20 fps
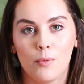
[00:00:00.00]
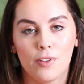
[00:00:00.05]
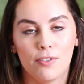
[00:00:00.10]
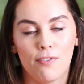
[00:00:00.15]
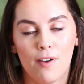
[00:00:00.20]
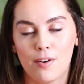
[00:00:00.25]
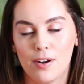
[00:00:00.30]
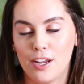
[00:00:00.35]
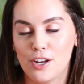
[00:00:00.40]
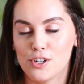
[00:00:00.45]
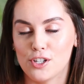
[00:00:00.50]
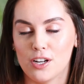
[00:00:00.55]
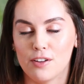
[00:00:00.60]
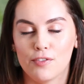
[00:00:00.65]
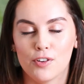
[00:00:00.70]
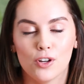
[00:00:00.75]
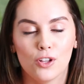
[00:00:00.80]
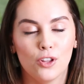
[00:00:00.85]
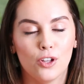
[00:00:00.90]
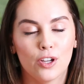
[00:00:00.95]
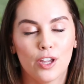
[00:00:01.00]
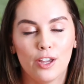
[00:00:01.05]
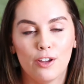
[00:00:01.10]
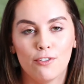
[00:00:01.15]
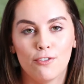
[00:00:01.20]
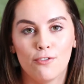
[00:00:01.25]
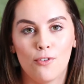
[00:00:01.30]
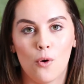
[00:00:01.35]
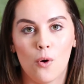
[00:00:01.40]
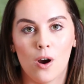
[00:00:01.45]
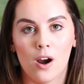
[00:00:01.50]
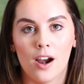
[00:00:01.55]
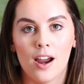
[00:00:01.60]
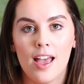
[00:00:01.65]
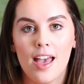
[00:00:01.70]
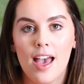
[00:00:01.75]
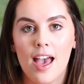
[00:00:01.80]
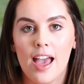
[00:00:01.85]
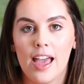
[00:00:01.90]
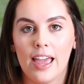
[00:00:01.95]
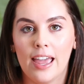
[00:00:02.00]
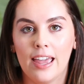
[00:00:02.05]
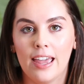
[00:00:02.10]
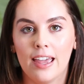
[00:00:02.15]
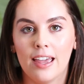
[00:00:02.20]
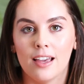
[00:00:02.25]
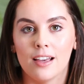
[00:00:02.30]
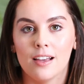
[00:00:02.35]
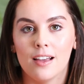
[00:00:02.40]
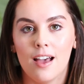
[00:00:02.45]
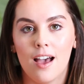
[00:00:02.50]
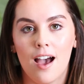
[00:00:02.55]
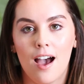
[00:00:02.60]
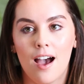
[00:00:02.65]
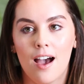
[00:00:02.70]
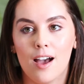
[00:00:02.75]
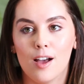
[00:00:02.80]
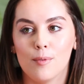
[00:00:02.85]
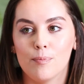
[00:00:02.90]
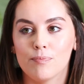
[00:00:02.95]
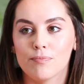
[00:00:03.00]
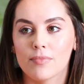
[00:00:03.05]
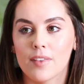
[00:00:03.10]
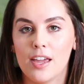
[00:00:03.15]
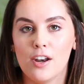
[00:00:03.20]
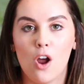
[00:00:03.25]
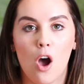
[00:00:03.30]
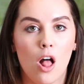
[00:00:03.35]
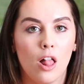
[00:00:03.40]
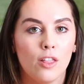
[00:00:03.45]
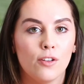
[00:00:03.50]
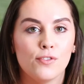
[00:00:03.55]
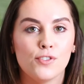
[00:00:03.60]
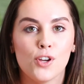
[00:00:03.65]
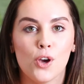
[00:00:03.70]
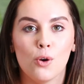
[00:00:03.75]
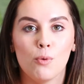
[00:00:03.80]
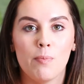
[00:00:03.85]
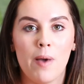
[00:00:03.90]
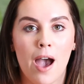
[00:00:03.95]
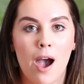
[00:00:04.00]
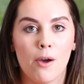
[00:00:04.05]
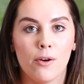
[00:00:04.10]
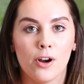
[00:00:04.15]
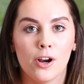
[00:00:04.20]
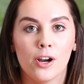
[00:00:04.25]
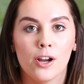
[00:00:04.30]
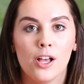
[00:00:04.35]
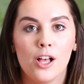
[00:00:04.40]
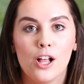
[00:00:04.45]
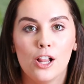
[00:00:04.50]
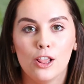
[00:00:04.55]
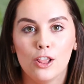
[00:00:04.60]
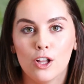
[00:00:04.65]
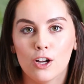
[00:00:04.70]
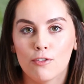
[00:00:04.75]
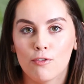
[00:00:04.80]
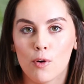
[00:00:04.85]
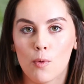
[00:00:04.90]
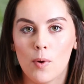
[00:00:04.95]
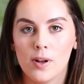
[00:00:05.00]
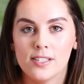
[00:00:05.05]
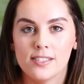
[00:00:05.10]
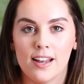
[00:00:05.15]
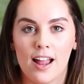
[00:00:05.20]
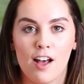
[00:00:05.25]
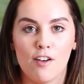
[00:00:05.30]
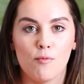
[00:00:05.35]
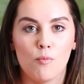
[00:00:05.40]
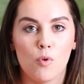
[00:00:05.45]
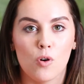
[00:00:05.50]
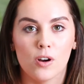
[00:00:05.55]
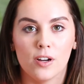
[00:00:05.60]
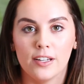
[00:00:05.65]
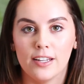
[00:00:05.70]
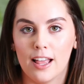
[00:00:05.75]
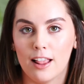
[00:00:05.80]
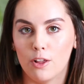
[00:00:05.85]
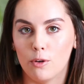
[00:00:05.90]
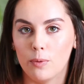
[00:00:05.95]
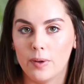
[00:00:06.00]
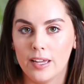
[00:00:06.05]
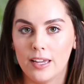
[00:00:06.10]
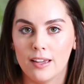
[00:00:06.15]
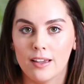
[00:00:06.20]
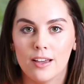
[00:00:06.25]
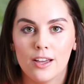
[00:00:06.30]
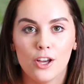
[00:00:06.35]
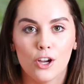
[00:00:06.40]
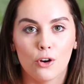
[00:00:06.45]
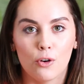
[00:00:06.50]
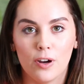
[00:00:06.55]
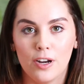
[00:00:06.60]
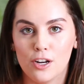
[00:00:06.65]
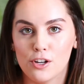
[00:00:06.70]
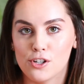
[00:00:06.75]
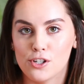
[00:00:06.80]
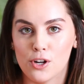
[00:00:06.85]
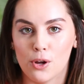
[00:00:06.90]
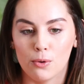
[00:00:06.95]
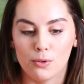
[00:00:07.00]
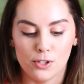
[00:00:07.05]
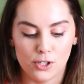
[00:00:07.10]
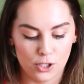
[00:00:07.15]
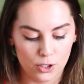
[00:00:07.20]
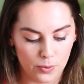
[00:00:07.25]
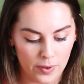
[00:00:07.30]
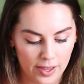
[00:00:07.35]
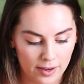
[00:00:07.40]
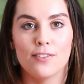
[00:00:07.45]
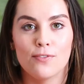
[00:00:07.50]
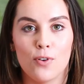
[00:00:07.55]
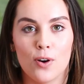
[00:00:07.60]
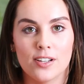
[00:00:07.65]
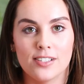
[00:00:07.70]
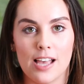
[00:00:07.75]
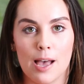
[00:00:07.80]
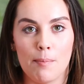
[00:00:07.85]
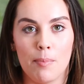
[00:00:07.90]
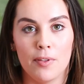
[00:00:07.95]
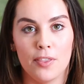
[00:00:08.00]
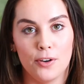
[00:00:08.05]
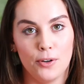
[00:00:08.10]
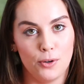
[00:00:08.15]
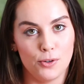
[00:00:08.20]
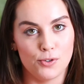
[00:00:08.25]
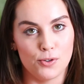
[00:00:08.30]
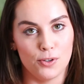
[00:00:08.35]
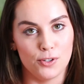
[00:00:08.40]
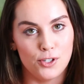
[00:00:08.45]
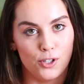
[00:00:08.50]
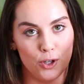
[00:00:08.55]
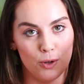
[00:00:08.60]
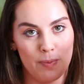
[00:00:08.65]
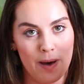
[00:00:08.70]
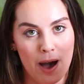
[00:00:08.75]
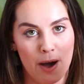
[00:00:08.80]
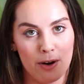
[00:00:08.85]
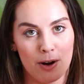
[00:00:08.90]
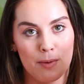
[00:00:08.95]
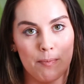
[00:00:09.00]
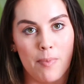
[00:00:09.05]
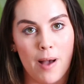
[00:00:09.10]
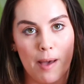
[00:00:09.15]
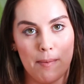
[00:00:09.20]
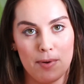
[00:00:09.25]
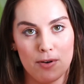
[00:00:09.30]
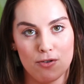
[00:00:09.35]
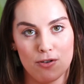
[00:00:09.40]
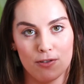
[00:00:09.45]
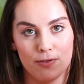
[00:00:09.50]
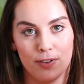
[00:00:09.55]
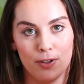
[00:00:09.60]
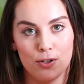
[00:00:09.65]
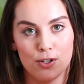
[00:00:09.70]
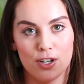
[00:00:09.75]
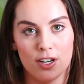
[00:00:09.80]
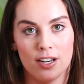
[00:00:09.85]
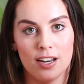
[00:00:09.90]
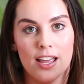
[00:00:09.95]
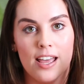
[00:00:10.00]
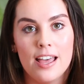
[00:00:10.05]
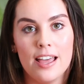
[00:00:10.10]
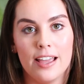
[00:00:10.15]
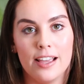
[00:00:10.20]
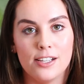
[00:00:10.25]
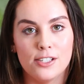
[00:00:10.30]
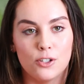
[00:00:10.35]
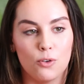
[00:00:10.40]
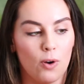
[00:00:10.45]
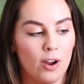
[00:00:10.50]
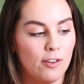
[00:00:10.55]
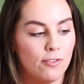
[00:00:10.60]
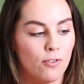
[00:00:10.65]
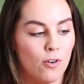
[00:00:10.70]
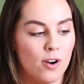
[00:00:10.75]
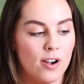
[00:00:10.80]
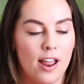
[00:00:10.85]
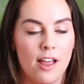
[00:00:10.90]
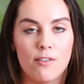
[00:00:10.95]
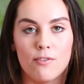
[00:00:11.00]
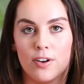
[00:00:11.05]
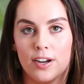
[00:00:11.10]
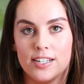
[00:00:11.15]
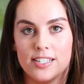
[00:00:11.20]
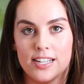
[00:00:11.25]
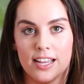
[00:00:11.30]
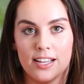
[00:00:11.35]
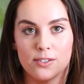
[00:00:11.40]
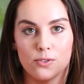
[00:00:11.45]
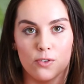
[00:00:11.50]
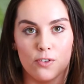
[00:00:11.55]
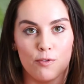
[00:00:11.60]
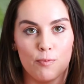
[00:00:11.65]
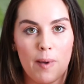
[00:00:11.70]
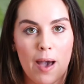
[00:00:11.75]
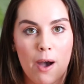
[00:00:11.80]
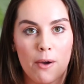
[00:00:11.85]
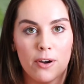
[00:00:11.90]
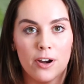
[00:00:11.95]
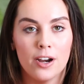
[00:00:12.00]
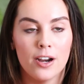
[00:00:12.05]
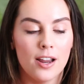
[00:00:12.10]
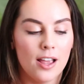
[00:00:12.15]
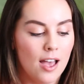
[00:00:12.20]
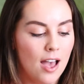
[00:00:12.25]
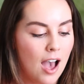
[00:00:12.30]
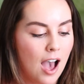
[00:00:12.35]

foundation. If you're looking for an olive tone powder, look for ones that have more yellowy, greenish tones to it. For example, the Nichole 2 powder by Mineral Fusion is great for an everyday sort of powder.